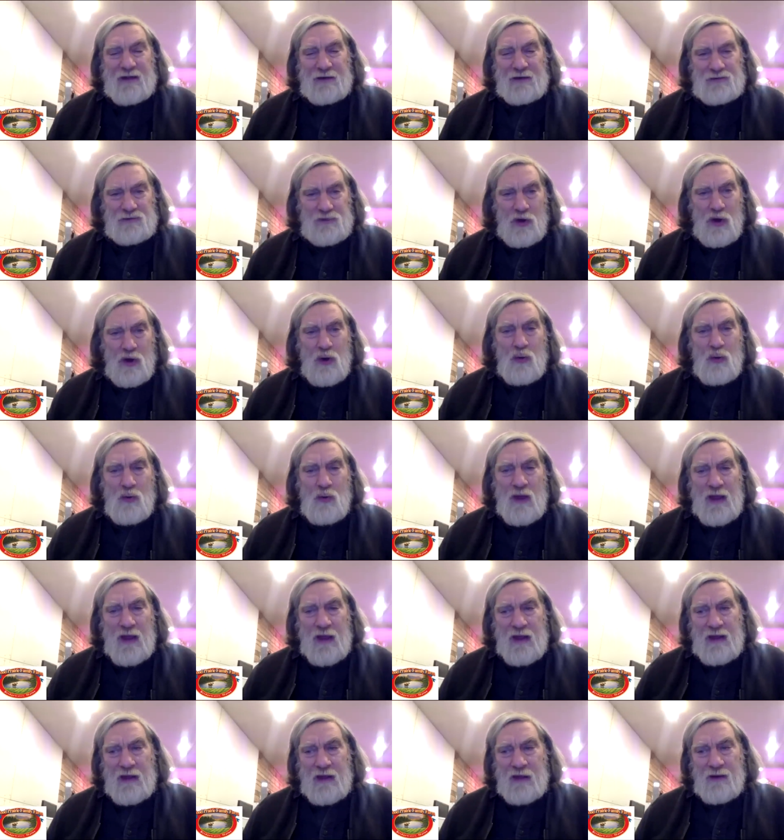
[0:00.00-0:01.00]
and they can
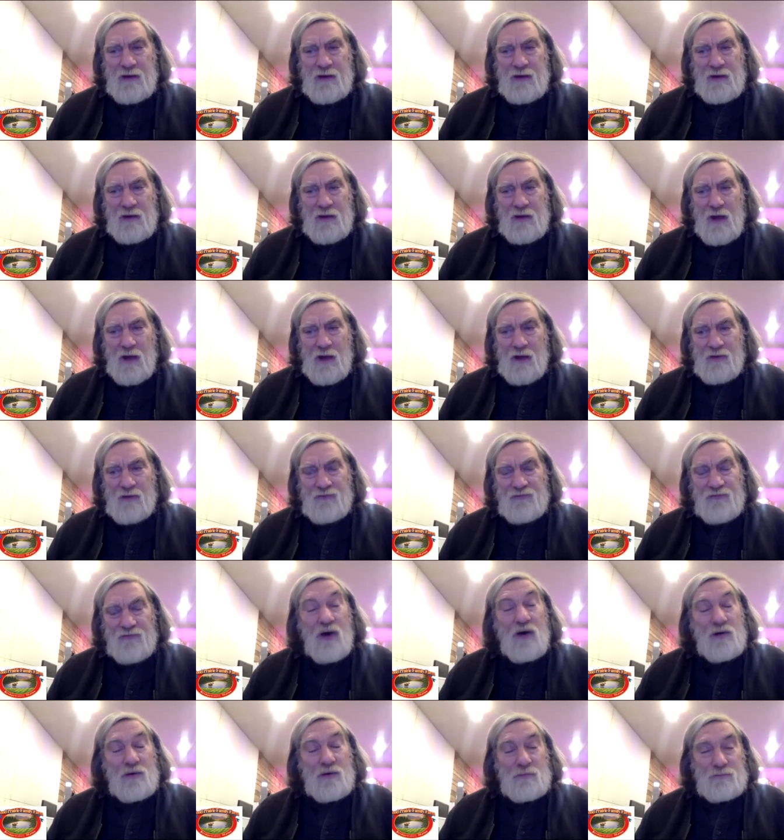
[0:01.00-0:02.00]
grow a
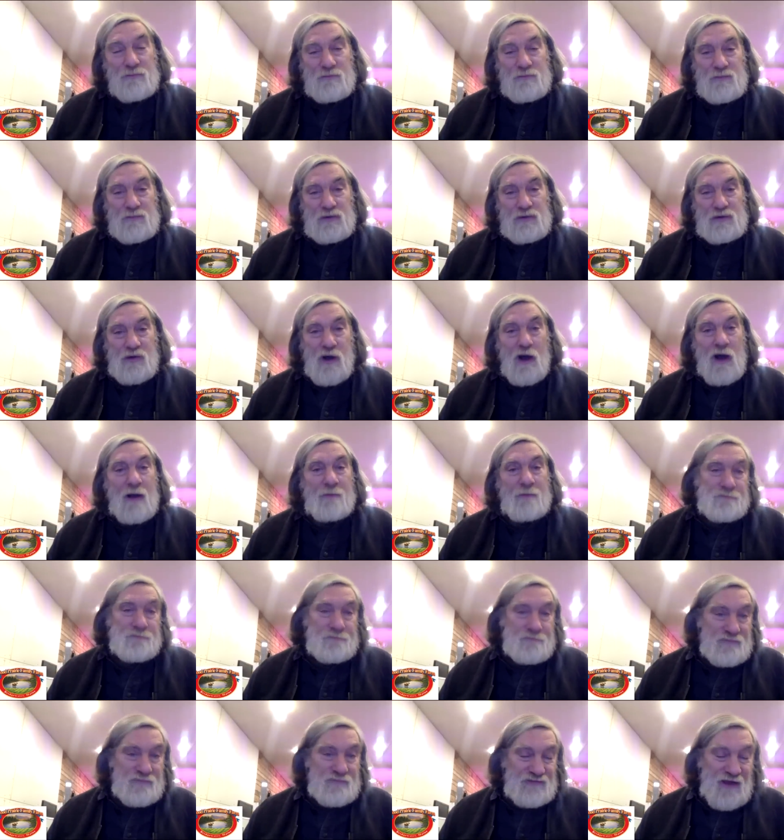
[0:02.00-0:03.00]
uh, fall
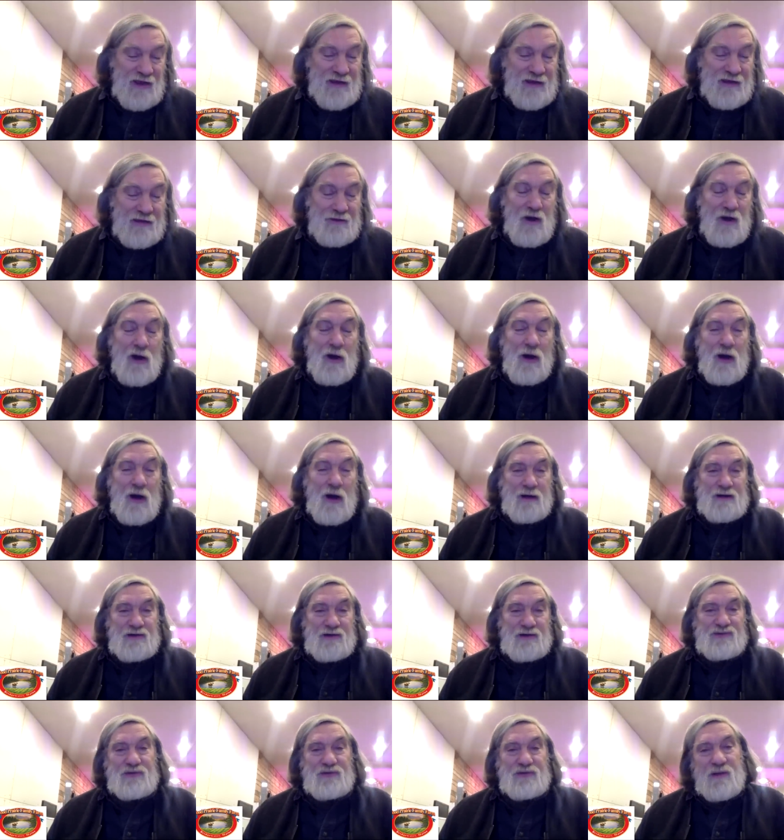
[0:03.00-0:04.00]
crop, say
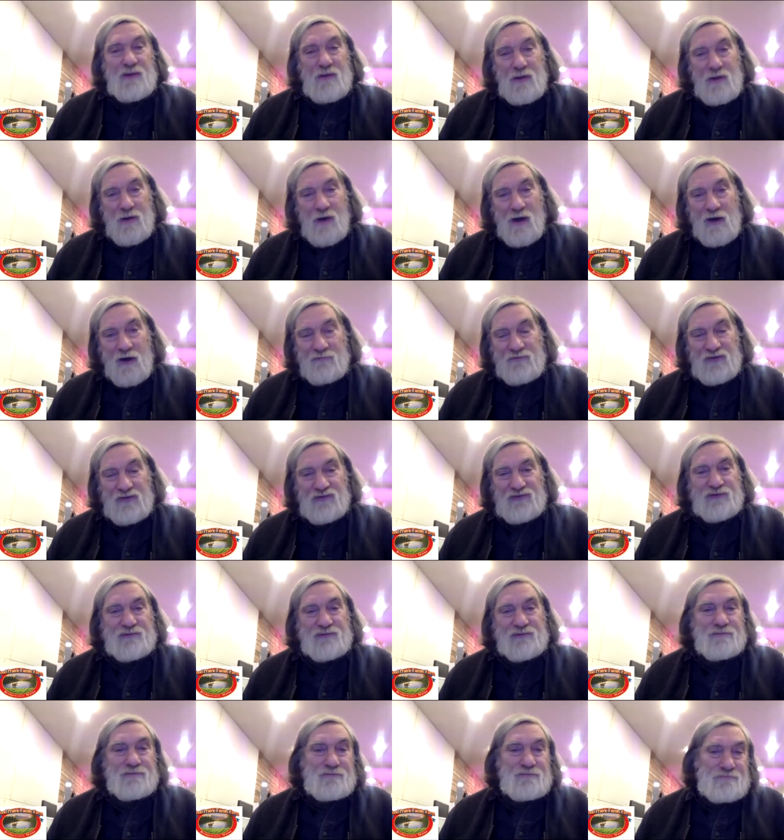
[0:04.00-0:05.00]
in August,
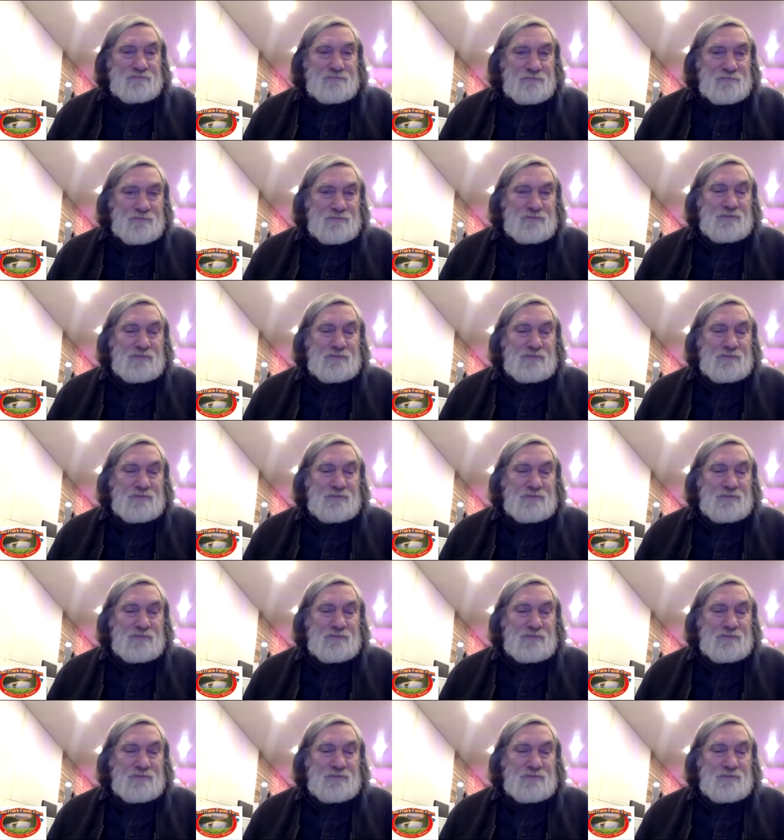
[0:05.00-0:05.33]
harvest